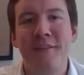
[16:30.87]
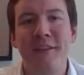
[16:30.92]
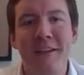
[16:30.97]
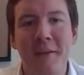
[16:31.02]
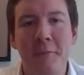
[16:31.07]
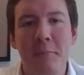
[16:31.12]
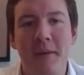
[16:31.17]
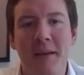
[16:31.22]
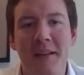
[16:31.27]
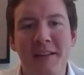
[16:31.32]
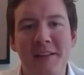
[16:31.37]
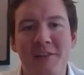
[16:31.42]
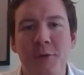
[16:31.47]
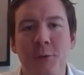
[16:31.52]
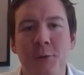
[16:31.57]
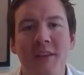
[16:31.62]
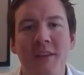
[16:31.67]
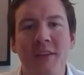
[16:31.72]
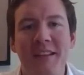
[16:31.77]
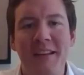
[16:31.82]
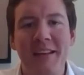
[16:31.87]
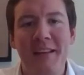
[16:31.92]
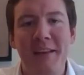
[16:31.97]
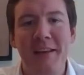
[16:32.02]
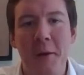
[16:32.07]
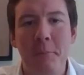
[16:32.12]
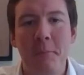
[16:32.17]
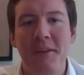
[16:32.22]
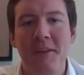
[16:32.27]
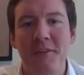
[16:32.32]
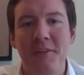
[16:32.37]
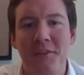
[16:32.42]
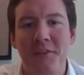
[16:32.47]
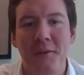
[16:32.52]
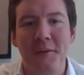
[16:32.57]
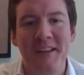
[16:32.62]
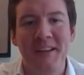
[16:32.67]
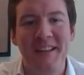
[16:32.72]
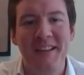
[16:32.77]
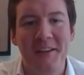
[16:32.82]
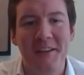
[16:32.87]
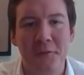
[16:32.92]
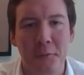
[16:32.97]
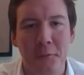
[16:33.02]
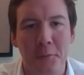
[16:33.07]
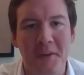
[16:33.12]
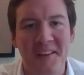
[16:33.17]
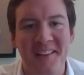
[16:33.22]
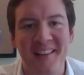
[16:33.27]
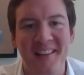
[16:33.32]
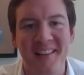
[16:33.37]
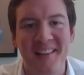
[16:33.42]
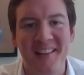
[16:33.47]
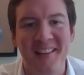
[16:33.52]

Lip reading: in Belgium with the incumbents already as well.